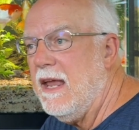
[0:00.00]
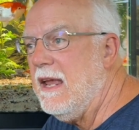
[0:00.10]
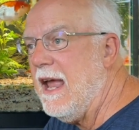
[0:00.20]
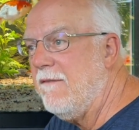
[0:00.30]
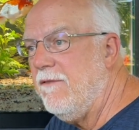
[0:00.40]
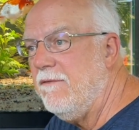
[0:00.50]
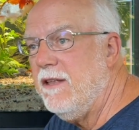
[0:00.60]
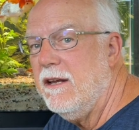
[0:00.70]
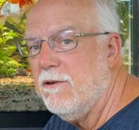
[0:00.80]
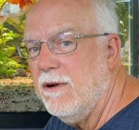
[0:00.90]
at 50
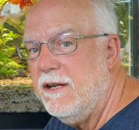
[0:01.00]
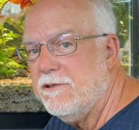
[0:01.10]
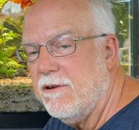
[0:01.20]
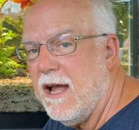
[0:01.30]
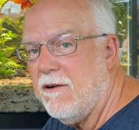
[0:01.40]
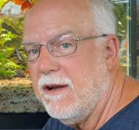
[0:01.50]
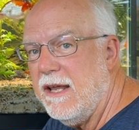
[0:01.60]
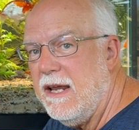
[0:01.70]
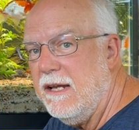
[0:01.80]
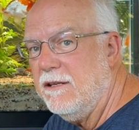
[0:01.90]
degrees, they're not going
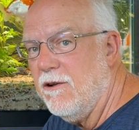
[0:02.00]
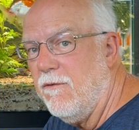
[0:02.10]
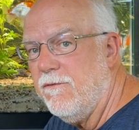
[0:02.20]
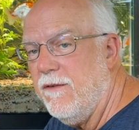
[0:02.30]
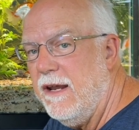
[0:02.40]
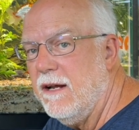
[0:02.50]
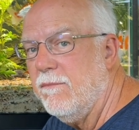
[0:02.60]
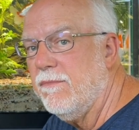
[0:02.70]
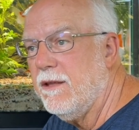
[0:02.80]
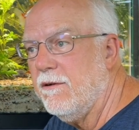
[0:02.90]
to eat. Don't feed
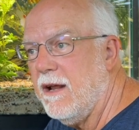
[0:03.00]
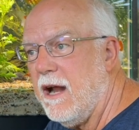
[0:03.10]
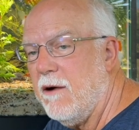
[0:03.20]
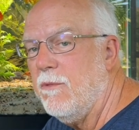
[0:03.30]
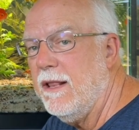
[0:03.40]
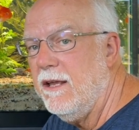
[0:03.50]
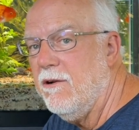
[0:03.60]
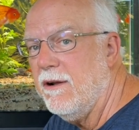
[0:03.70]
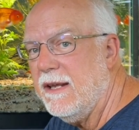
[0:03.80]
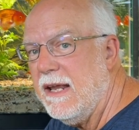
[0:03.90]
them. They're not really
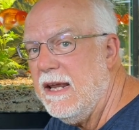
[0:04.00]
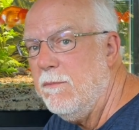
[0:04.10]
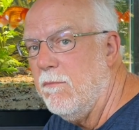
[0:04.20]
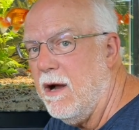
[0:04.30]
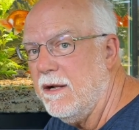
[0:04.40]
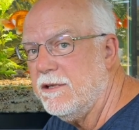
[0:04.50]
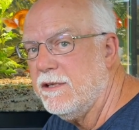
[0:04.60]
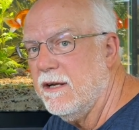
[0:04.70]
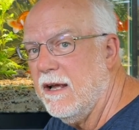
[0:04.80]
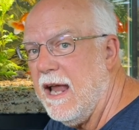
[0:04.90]
going to eat
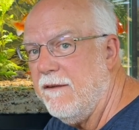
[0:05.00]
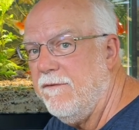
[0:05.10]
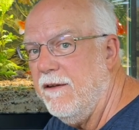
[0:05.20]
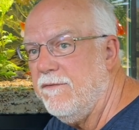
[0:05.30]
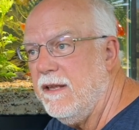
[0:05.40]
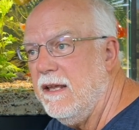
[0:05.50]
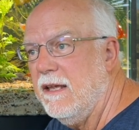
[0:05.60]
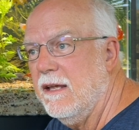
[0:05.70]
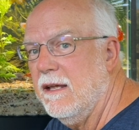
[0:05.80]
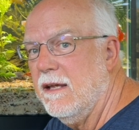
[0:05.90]
much at 50.
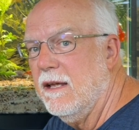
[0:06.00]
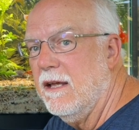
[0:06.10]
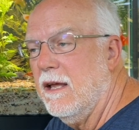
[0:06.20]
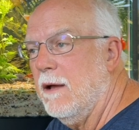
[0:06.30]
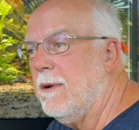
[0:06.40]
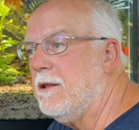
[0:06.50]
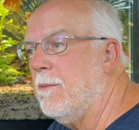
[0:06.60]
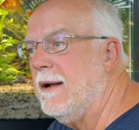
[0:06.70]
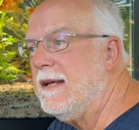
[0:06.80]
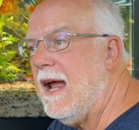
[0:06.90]
but their
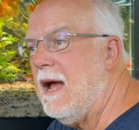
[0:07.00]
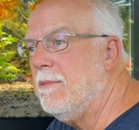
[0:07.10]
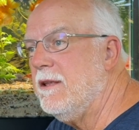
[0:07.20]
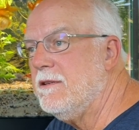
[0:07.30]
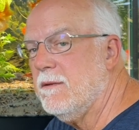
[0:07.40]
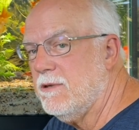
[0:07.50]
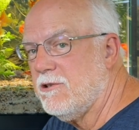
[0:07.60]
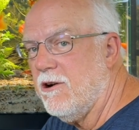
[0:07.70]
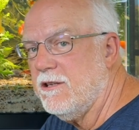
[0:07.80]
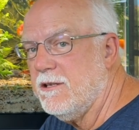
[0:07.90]
metabolism
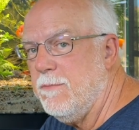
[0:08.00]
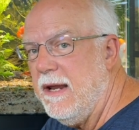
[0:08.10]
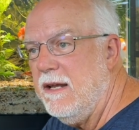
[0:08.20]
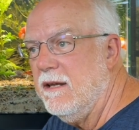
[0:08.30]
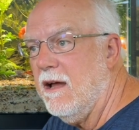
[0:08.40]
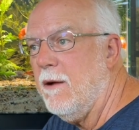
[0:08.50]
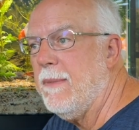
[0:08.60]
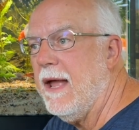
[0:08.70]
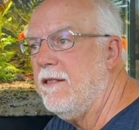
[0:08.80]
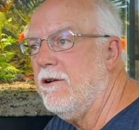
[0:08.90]
starts speeding up
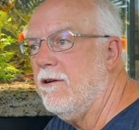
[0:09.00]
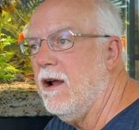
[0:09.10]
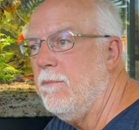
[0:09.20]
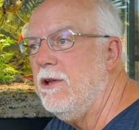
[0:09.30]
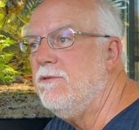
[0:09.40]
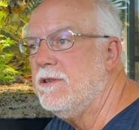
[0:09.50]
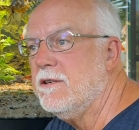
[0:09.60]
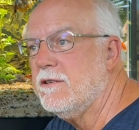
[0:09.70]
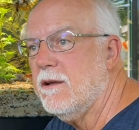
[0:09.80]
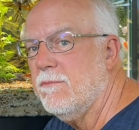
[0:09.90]
and their immune
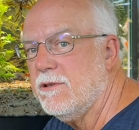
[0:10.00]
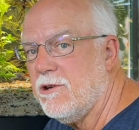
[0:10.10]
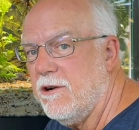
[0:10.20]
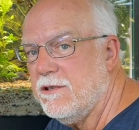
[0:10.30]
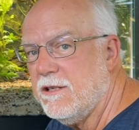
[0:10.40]
system starts